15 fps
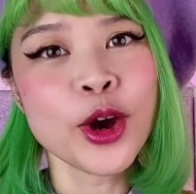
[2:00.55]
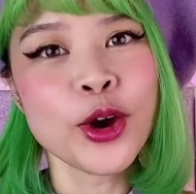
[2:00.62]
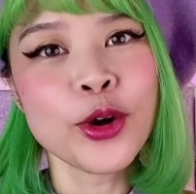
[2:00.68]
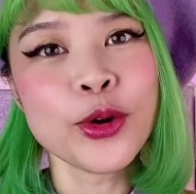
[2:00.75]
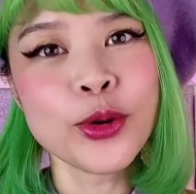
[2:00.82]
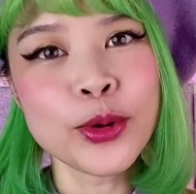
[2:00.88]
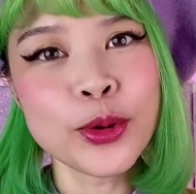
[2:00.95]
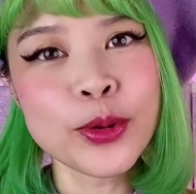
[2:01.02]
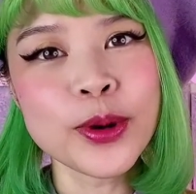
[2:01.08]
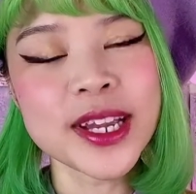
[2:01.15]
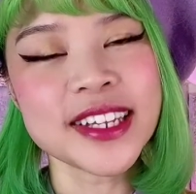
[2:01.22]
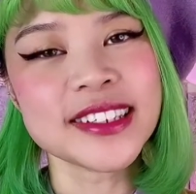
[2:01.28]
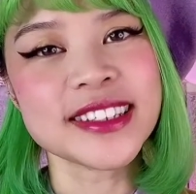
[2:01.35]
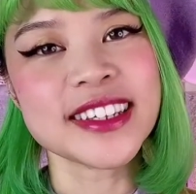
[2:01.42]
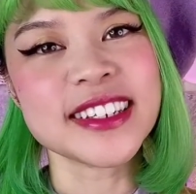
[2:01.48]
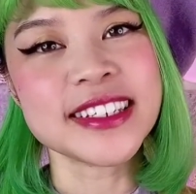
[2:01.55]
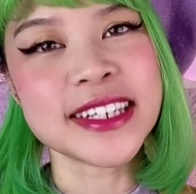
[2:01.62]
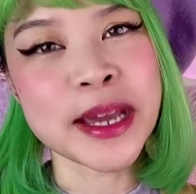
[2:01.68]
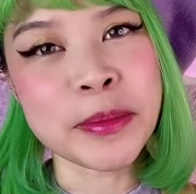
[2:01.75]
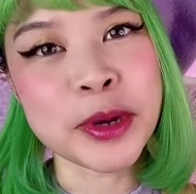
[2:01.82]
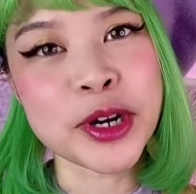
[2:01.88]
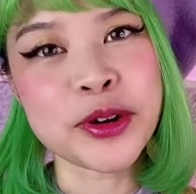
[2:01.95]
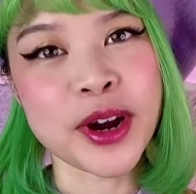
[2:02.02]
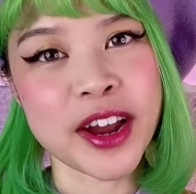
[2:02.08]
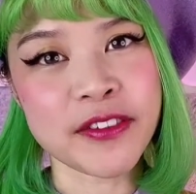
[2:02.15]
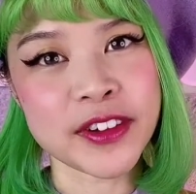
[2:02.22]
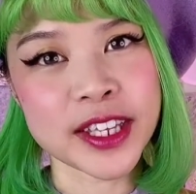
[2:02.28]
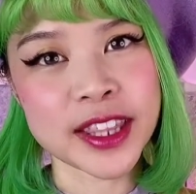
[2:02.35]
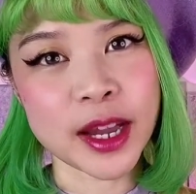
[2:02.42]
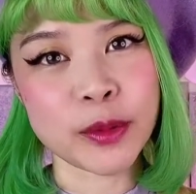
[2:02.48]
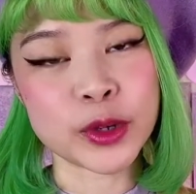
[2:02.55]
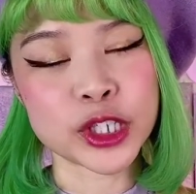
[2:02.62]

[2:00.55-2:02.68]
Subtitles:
Who is the demographic that we're